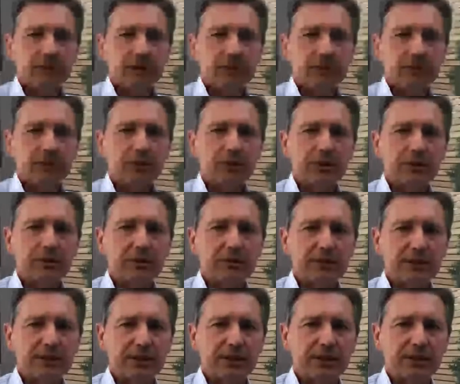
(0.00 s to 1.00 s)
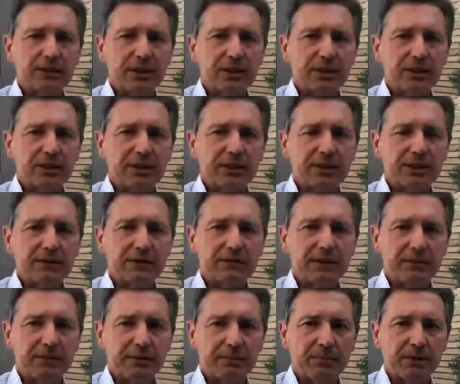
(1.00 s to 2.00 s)
The future of this technology is
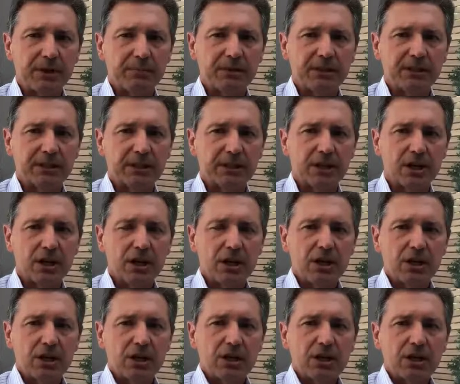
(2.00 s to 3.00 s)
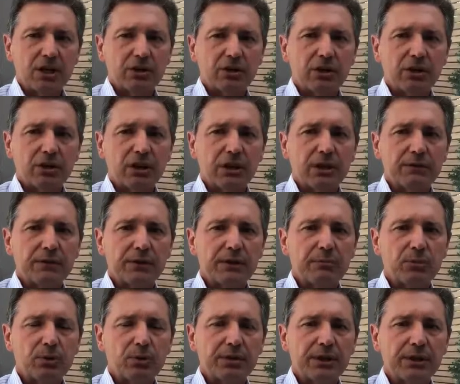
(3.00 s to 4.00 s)
very promising, not only for the
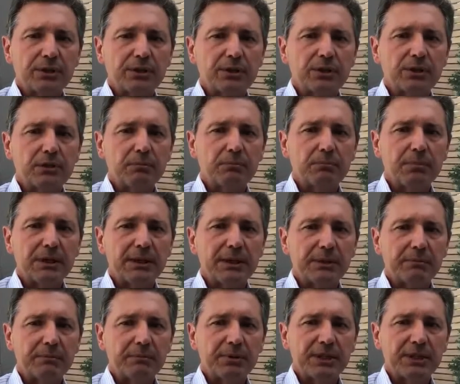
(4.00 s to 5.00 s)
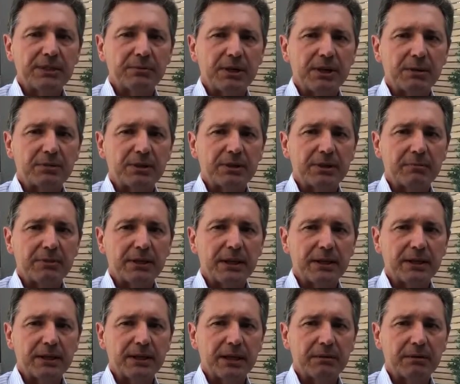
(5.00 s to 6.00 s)
more than 2 billion presbyopes on the
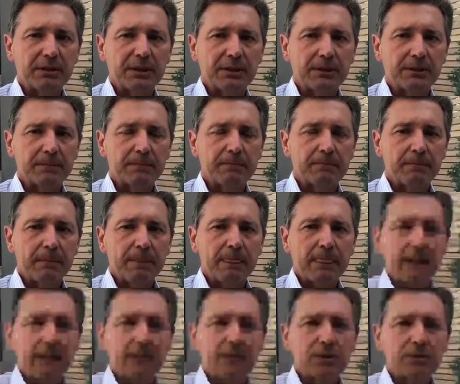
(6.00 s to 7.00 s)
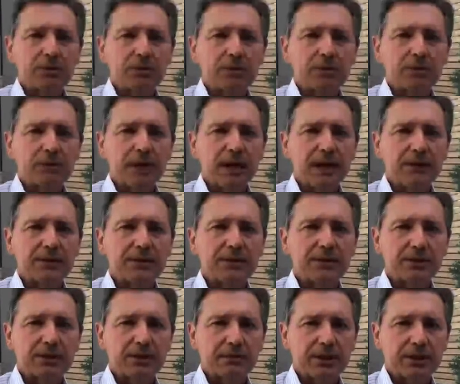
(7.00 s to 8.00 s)
planet currently, but also for other
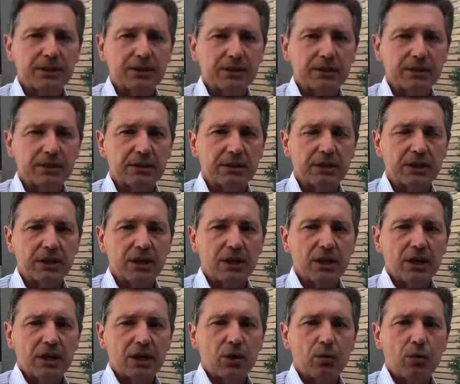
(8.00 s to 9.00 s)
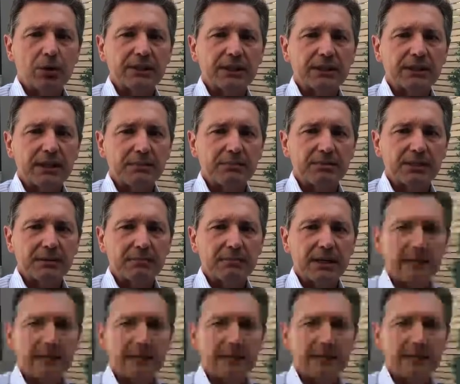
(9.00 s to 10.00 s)
situations. One that comes to
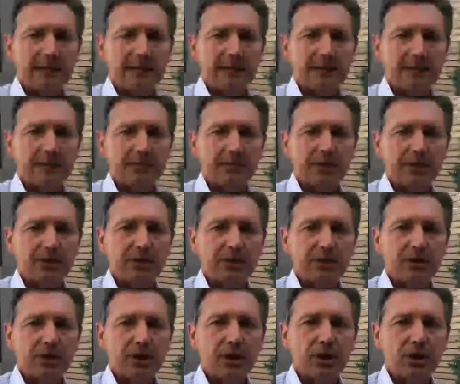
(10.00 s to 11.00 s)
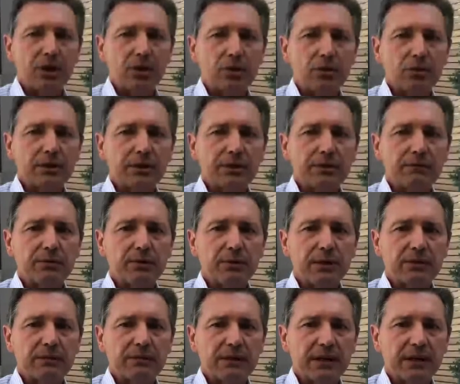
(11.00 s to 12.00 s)
mind is the person older than
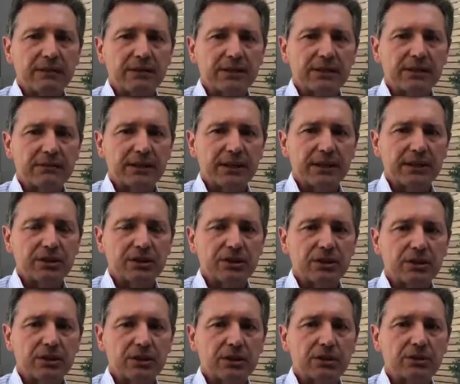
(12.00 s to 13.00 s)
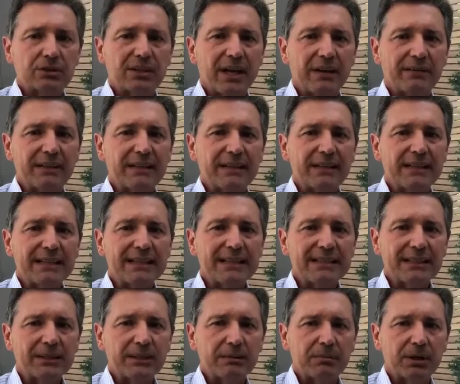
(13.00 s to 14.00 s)
45 years of age who's having
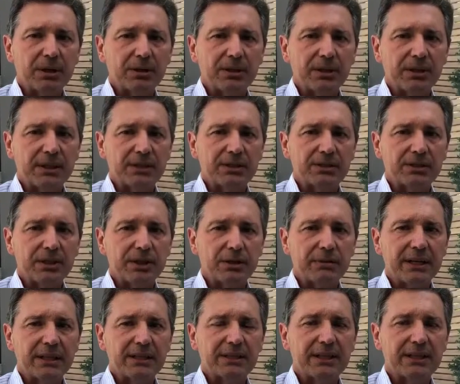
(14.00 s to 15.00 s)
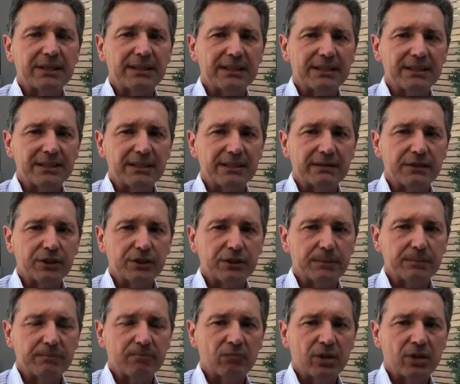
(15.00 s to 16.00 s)
LASIK to both eyes to correct their distance vision.